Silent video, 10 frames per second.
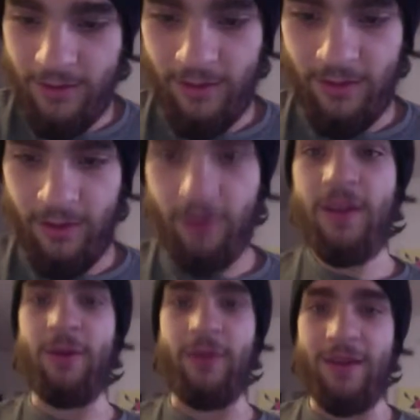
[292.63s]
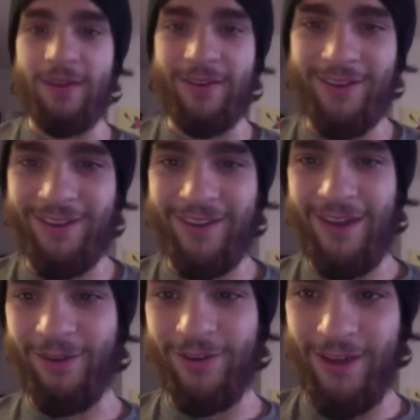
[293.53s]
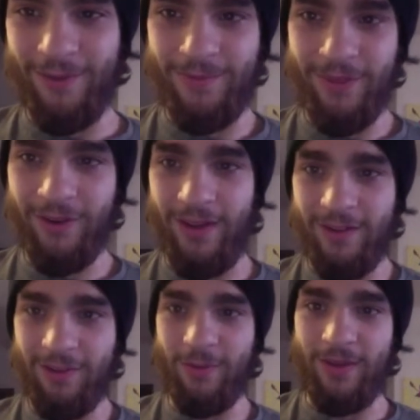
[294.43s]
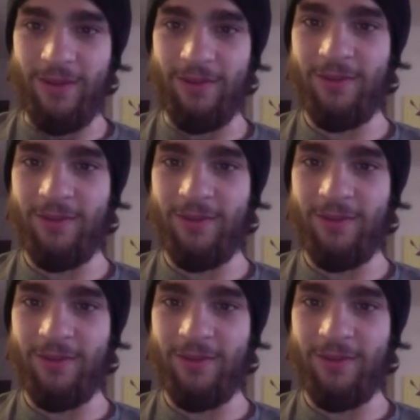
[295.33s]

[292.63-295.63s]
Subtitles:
Oh yeah, we got another encounter now. Alright, sweet.